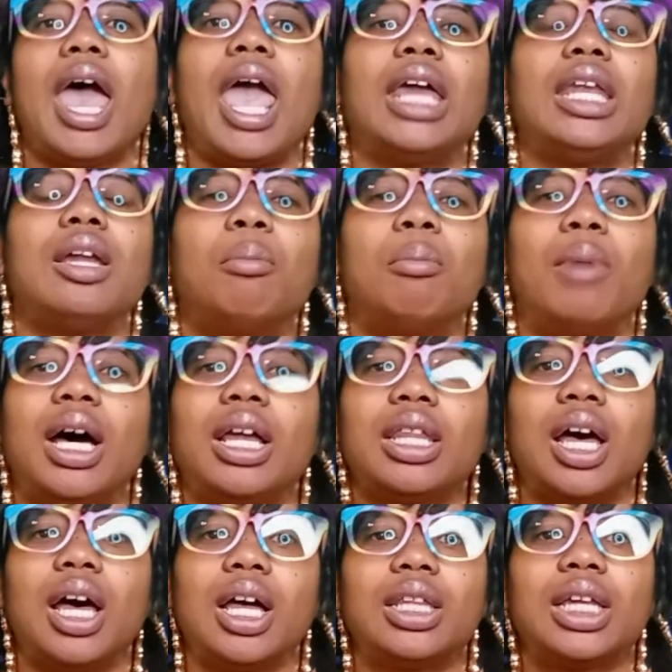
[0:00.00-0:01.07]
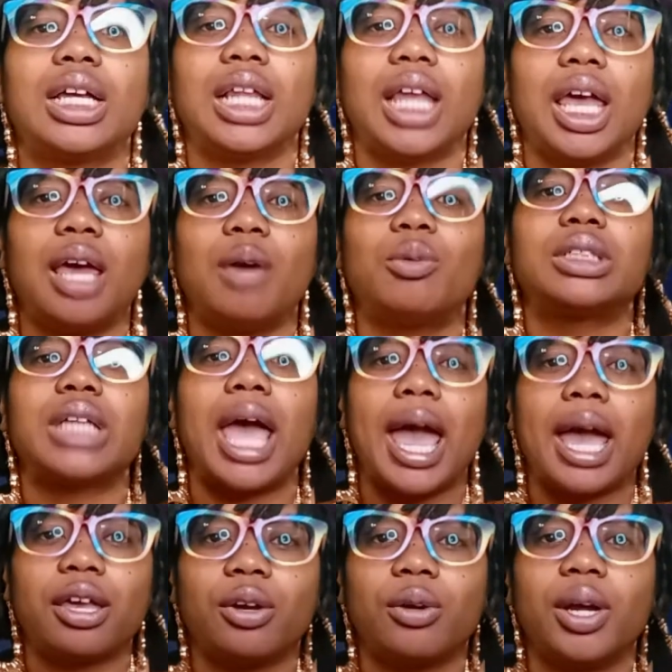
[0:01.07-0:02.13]
And the mother of the clan was
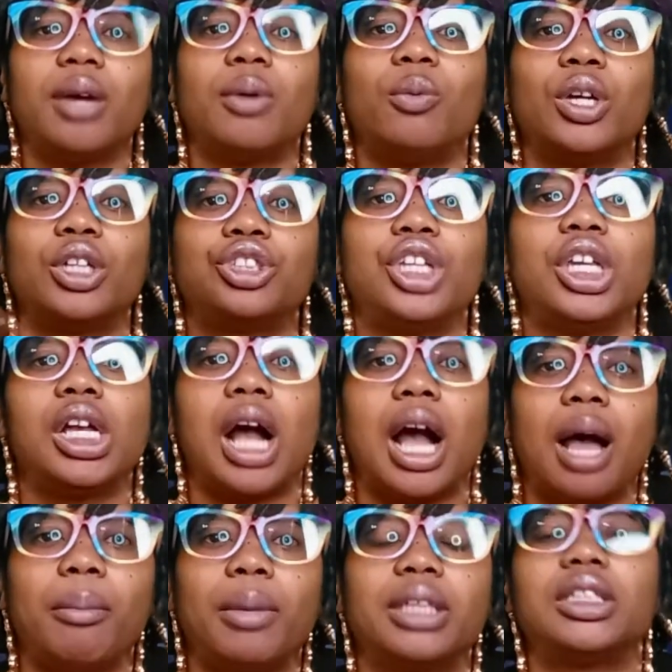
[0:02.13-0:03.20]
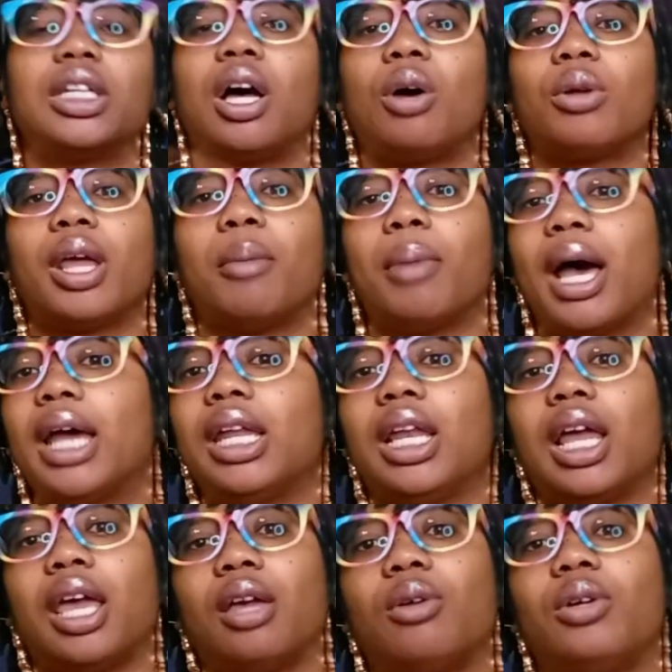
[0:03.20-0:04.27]
accurate when she commented on their body
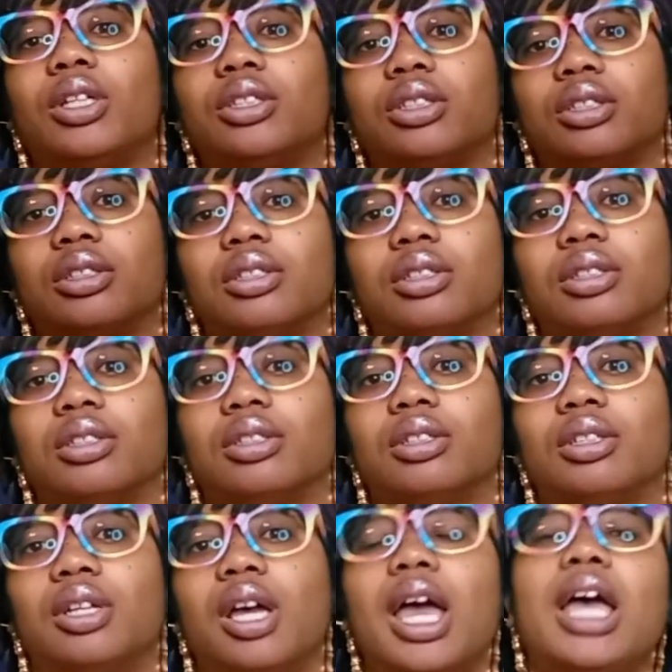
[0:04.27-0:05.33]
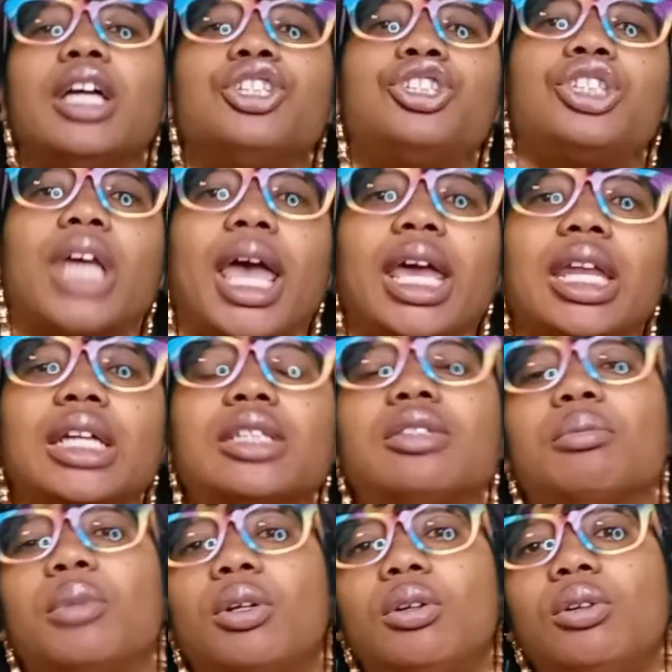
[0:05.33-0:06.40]
language. Shayna's
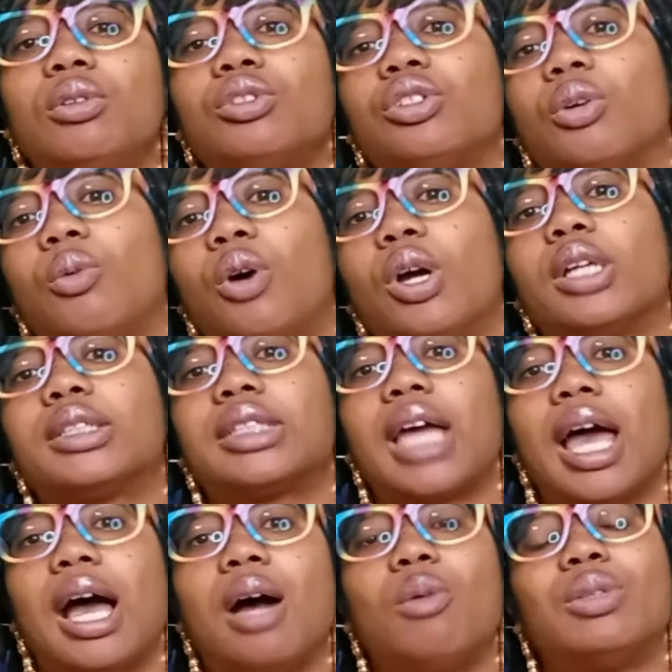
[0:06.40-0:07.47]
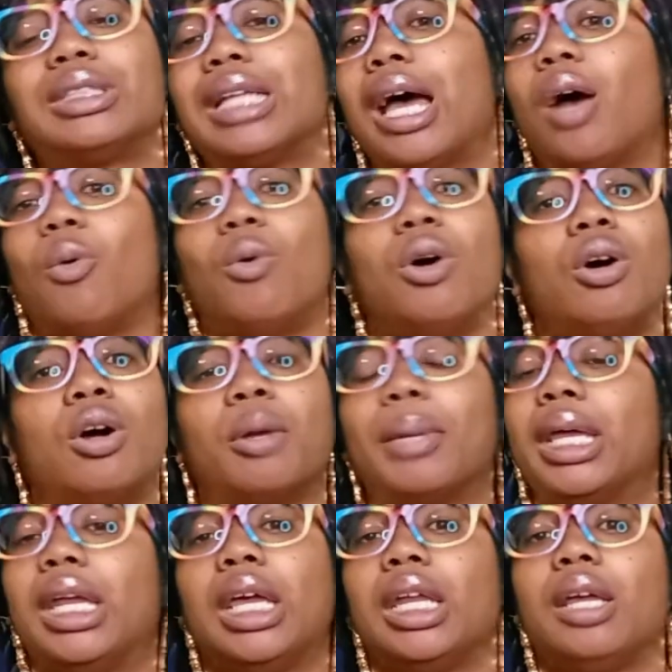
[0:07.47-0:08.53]
mood towards Kyle was not warm
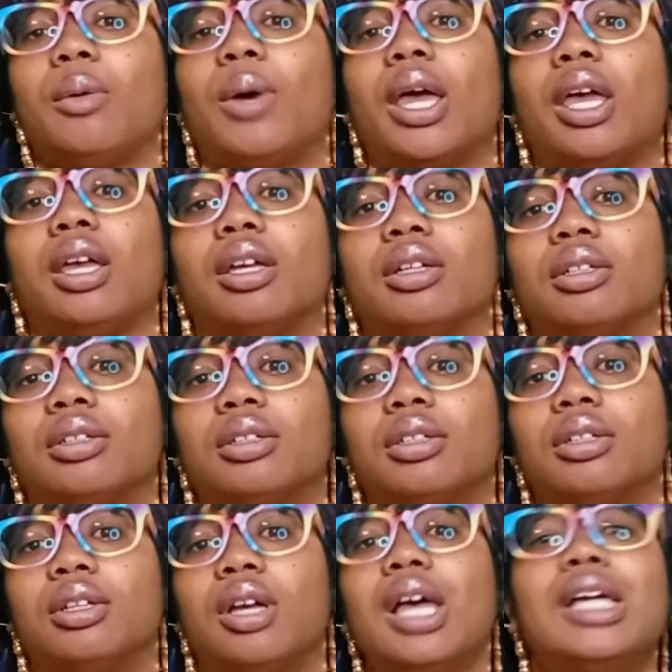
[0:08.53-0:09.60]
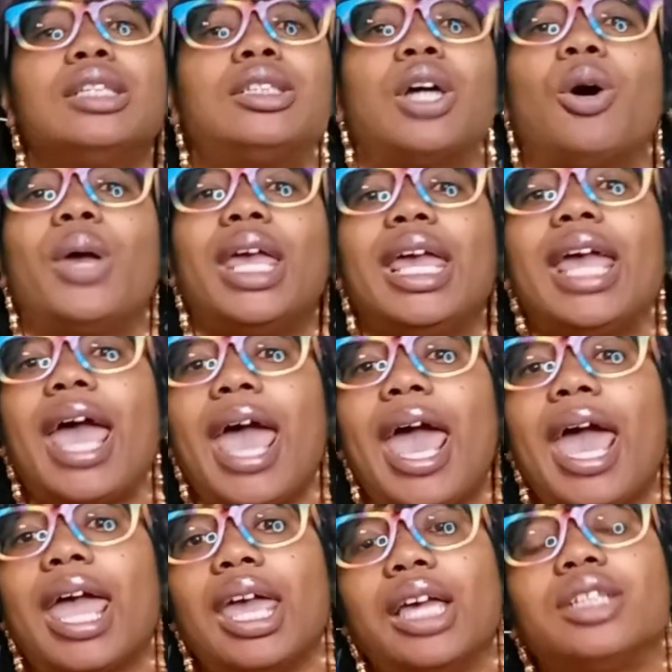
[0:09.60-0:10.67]
in any way. So he
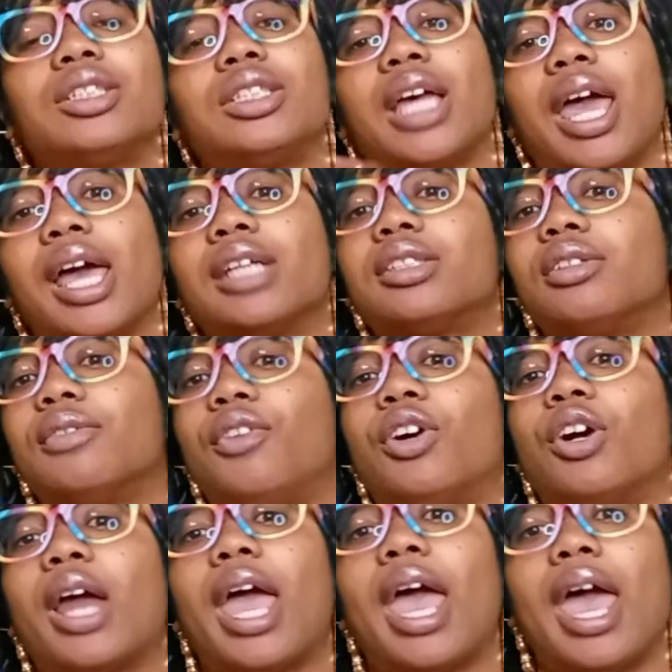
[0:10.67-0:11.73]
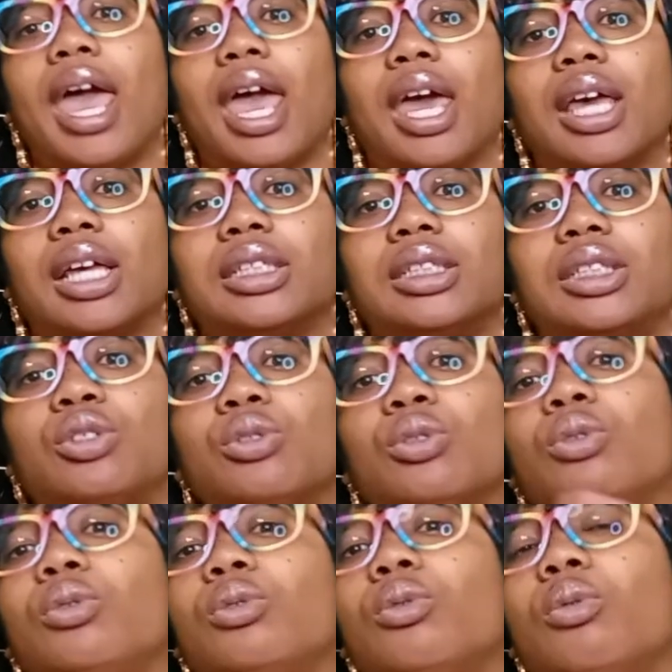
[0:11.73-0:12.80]
had ish to answer for as
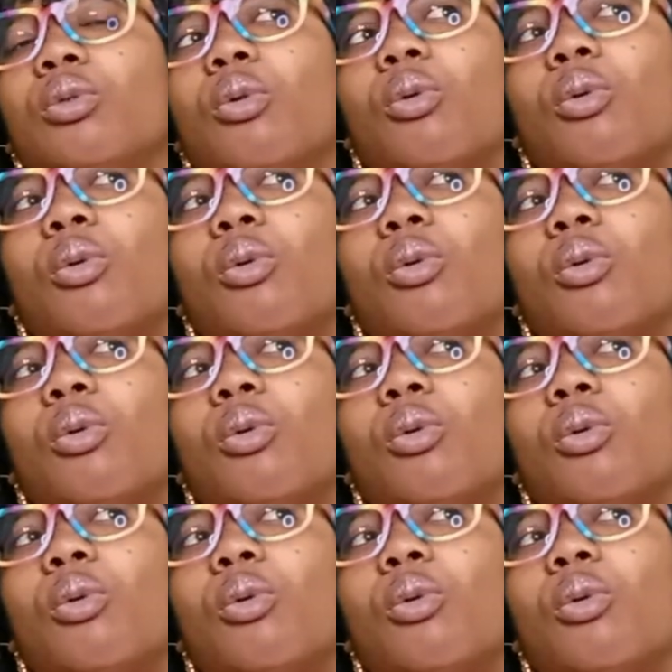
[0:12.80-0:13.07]
to